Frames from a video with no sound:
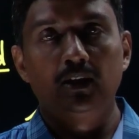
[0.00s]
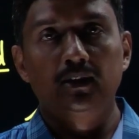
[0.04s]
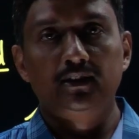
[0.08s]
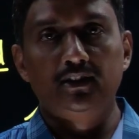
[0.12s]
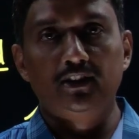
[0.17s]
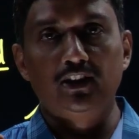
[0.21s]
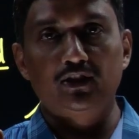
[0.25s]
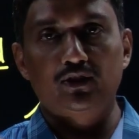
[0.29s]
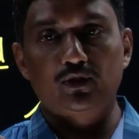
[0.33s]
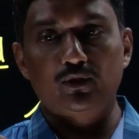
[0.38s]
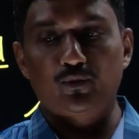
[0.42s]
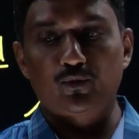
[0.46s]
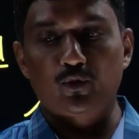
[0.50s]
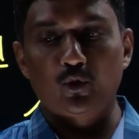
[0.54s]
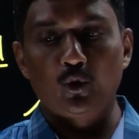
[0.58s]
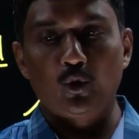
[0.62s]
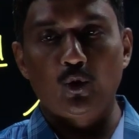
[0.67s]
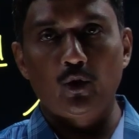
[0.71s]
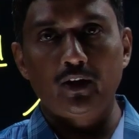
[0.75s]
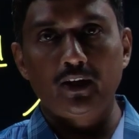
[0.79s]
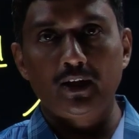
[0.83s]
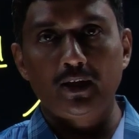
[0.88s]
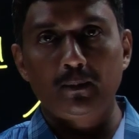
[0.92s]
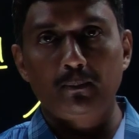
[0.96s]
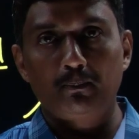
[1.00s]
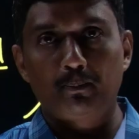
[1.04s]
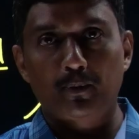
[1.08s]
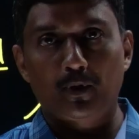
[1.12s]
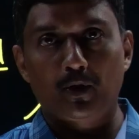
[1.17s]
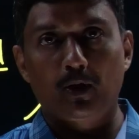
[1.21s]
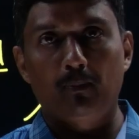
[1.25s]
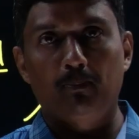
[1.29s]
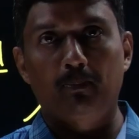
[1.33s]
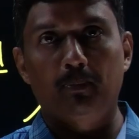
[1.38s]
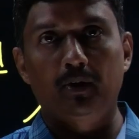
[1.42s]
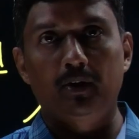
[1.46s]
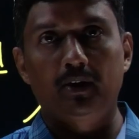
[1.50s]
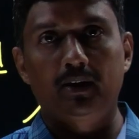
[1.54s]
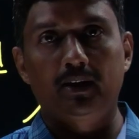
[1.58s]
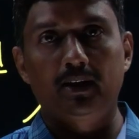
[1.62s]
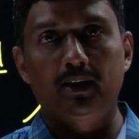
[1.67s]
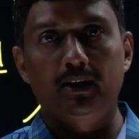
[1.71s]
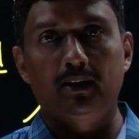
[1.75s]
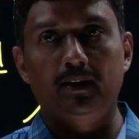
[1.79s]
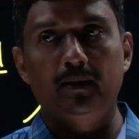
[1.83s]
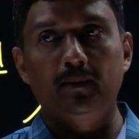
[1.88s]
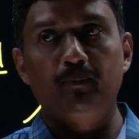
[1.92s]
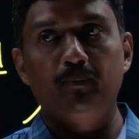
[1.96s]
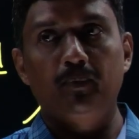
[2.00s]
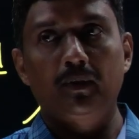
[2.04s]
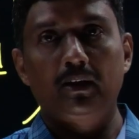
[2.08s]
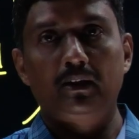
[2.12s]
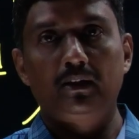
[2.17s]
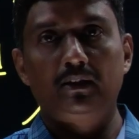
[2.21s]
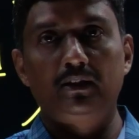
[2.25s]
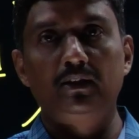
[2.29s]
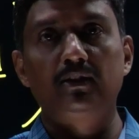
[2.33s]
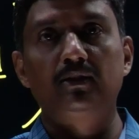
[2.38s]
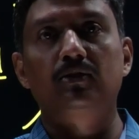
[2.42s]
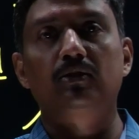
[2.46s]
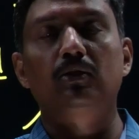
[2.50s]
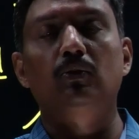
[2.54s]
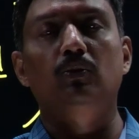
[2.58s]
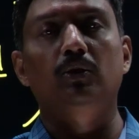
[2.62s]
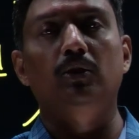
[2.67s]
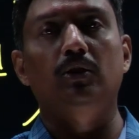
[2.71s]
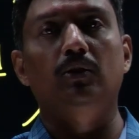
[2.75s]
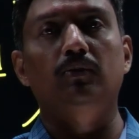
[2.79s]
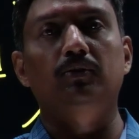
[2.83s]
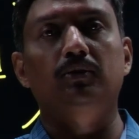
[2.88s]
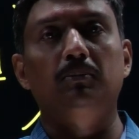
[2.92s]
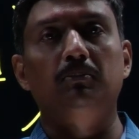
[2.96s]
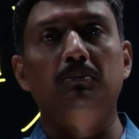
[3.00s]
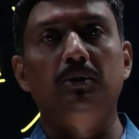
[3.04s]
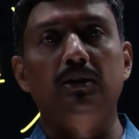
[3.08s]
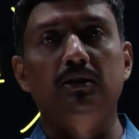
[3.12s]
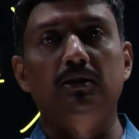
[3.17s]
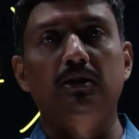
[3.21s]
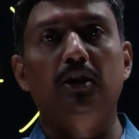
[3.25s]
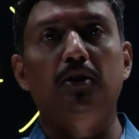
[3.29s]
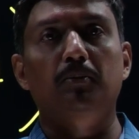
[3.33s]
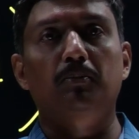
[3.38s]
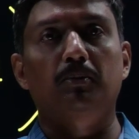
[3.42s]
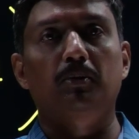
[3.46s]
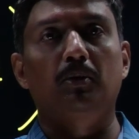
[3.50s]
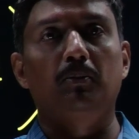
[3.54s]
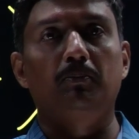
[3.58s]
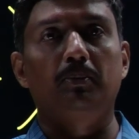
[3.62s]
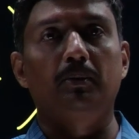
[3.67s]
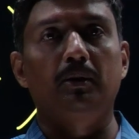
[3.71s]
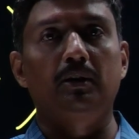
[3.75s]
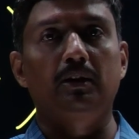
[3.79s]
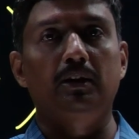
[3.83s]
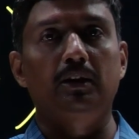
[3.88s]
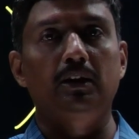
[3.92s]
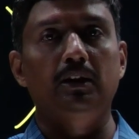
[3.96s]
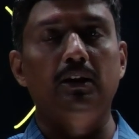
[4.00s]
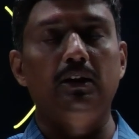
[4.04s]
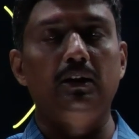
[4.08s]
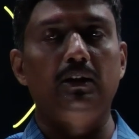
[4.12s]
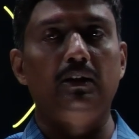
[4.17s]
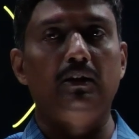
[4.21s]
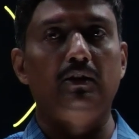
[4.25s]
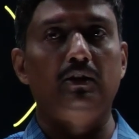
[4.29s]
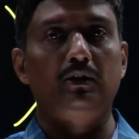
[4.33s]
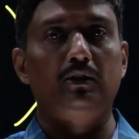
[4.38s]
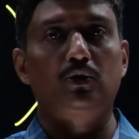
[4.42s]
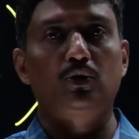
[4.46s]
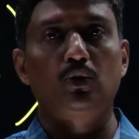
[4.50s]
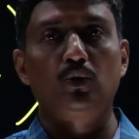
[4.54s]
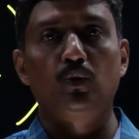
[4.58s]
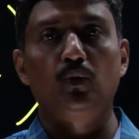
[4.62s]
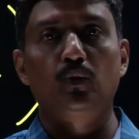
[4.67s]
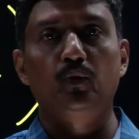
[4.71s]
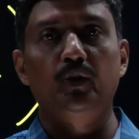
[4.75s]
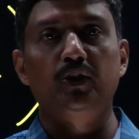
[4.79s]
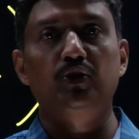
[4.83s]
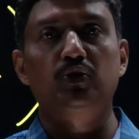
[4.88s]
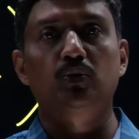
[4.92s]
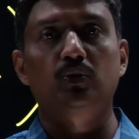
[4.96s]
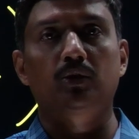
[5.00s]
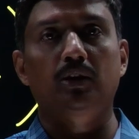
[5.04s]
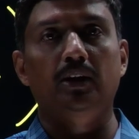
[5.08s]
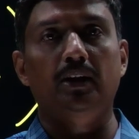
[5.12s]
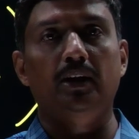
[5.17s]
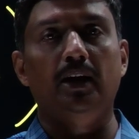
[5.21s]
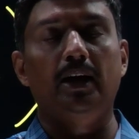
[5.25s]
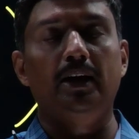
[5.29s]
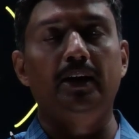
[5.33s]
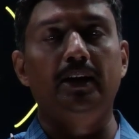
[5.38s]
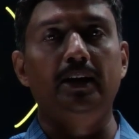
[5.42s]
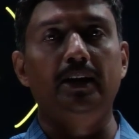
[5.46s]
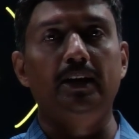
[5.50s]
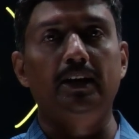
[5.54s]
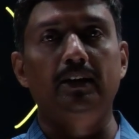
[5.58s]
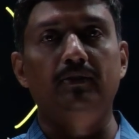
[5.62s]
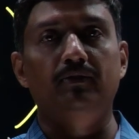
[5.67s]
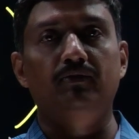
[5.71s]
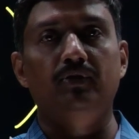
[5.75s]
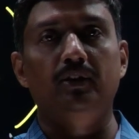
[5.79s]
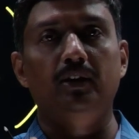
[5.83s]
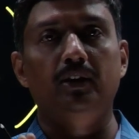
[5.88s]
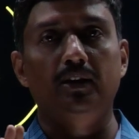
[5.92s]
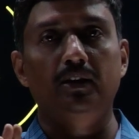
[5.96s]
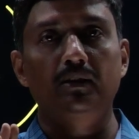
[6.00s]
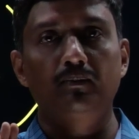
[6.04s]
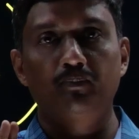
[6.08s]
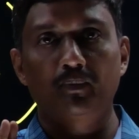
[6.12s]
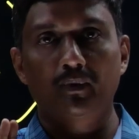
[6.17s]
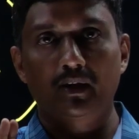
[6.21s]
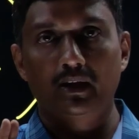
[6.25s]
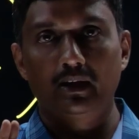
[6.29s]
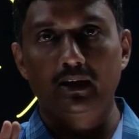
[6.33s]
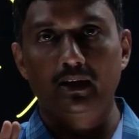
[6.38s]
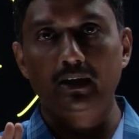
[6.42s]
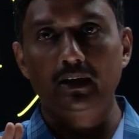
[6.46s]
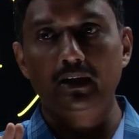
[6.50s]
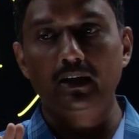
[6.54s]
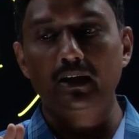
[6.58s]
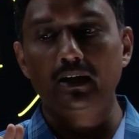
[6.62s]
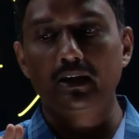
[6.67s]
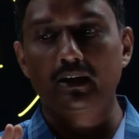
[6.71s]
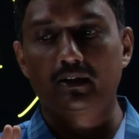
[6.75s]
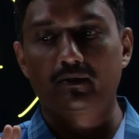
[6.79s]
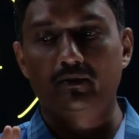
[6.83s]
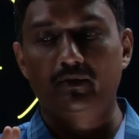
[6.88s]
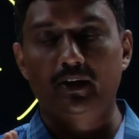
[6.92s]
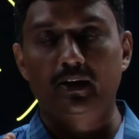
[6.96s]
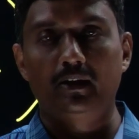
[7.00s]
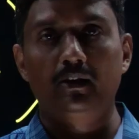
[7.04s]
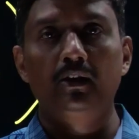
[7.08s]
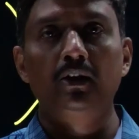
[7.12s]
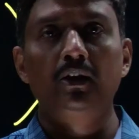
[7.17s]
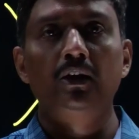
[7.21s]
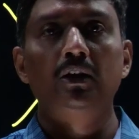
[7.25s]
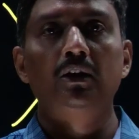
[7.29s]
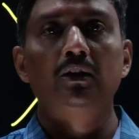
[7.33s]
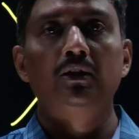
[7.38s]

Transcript: This flowing property is one of the major property through which you can identify liquid.